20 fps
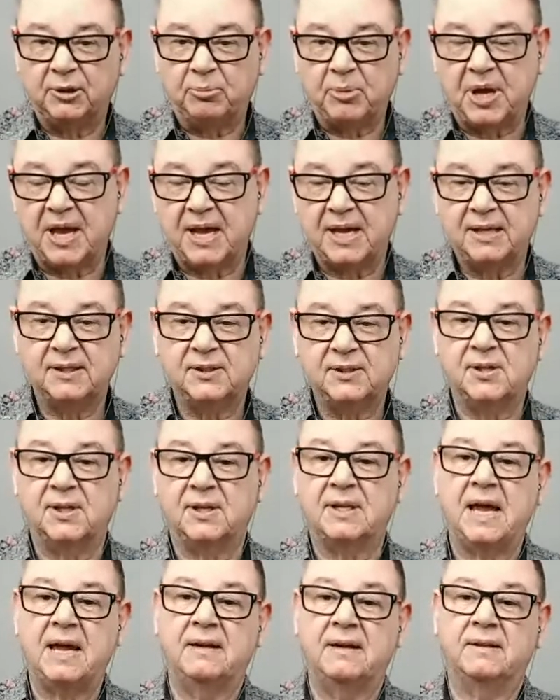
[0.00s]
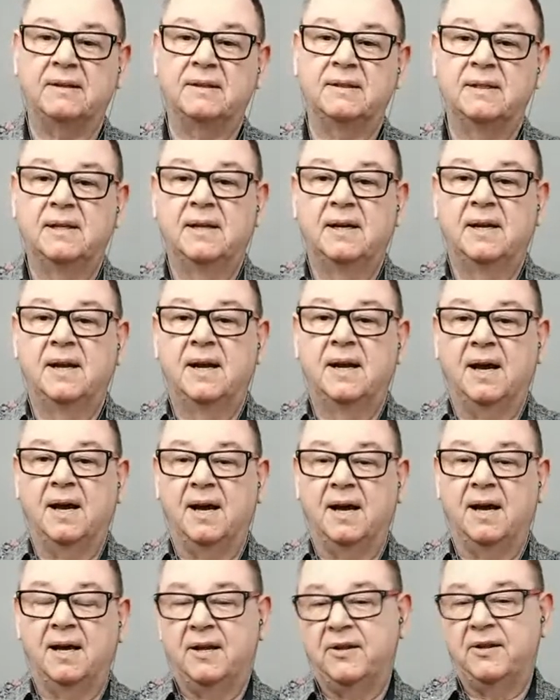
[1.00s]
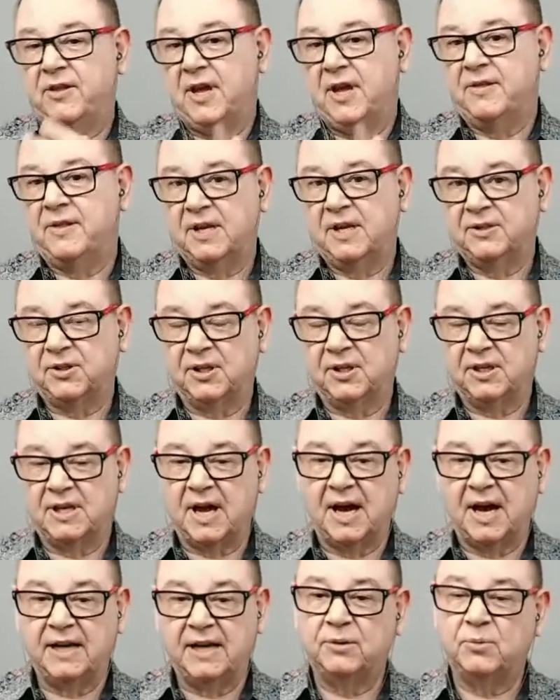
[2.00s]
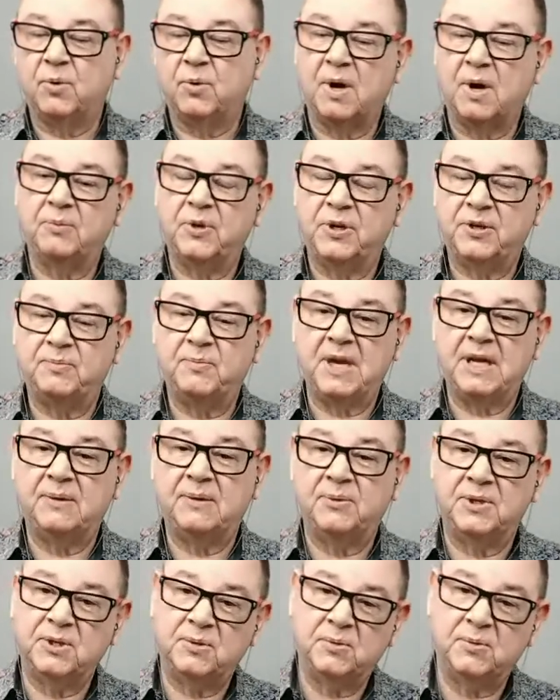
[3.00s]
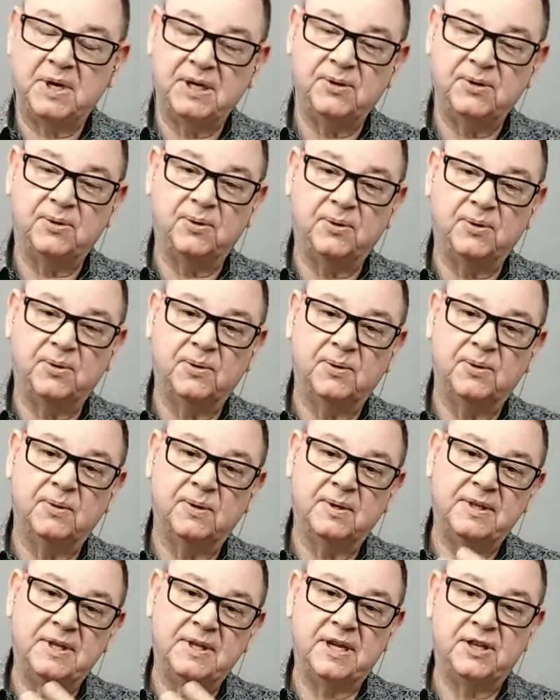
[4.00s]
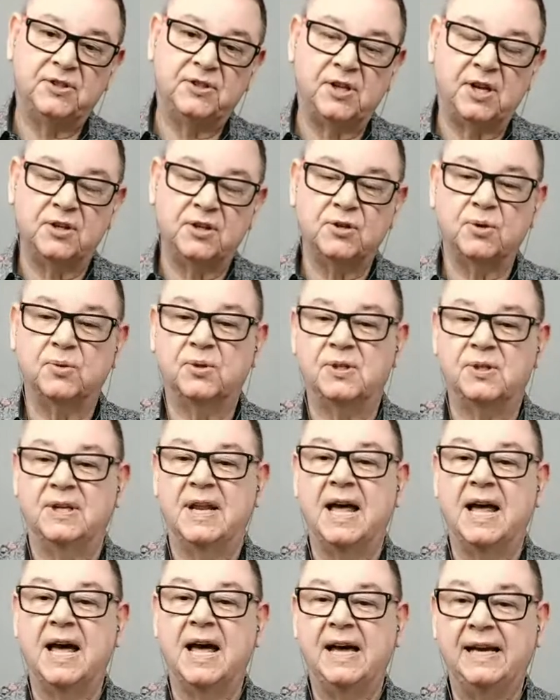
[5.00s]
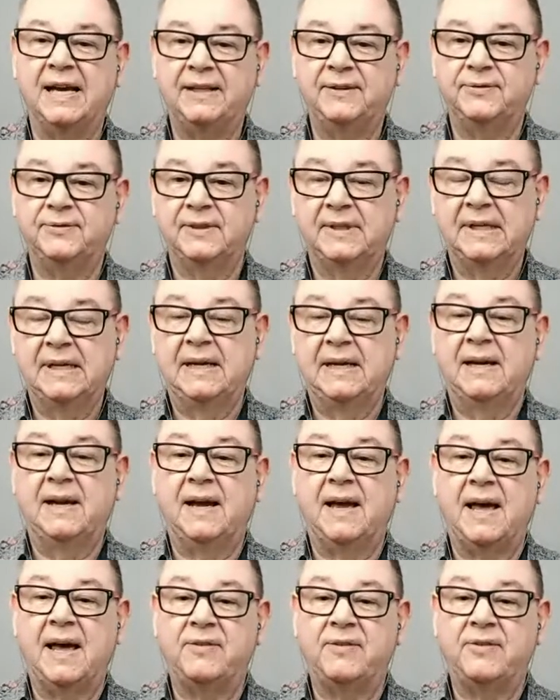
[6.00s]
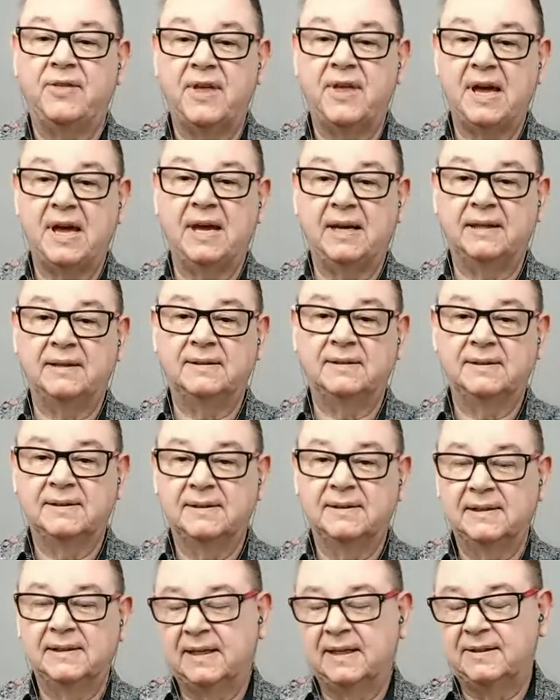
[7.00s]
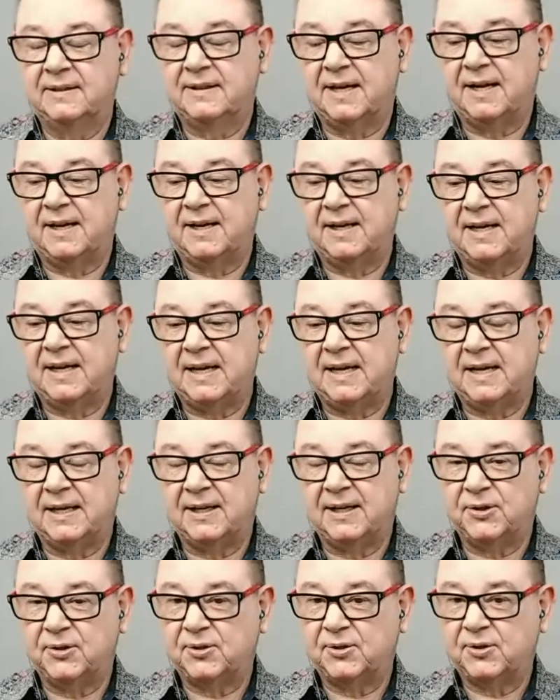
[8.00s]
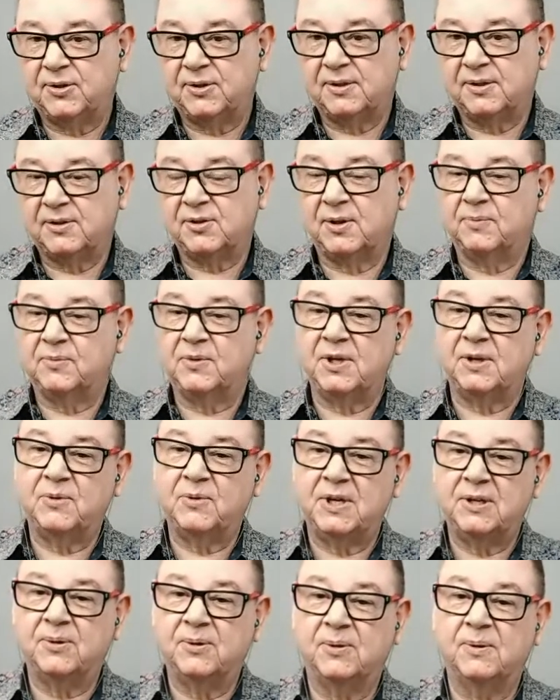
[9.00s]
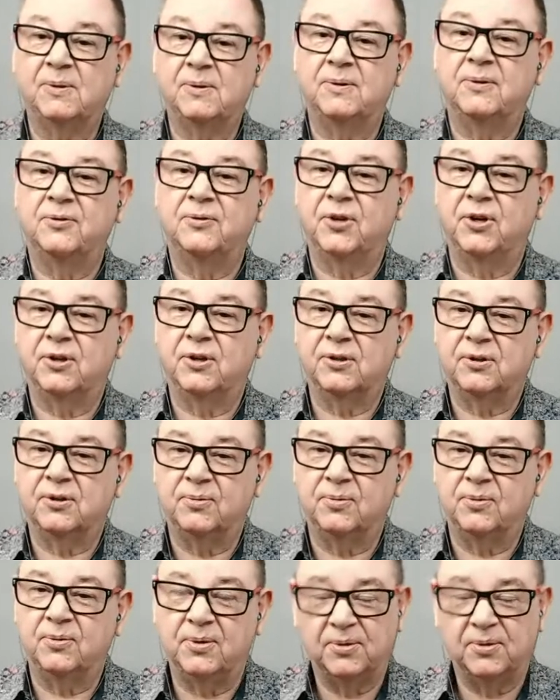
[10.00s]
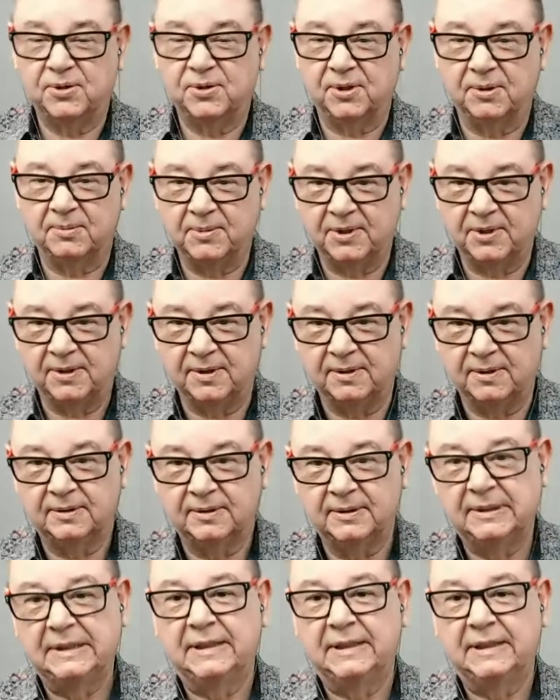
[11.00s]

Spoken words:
pace, and then there's a guided one with me, which we call the Essentials Live, and then there is something we call the Crucible.